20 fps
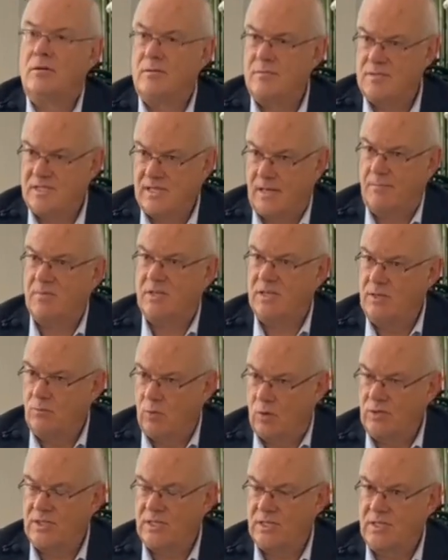somebody
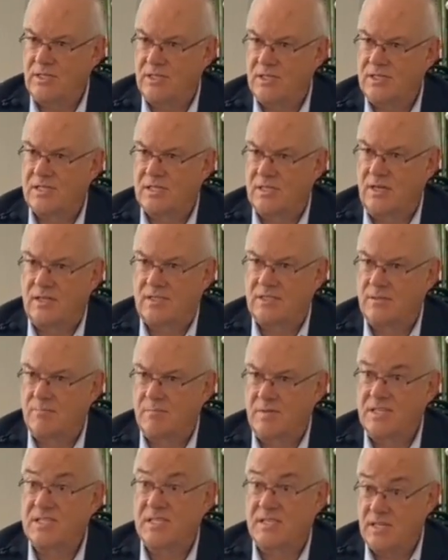wanting to start a
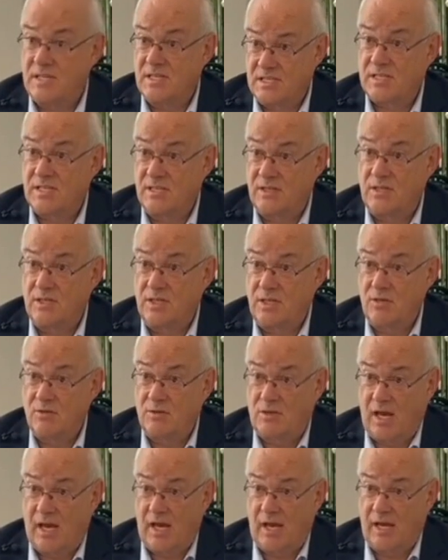business in the
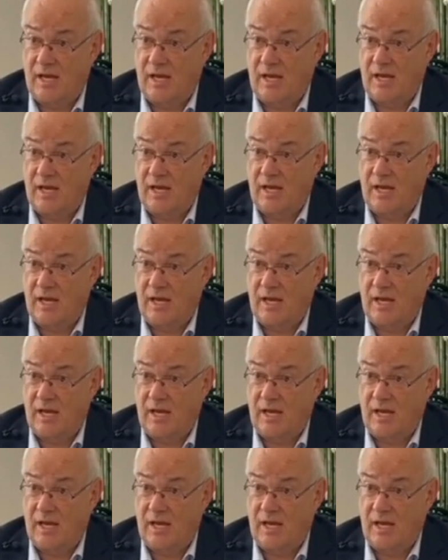UK.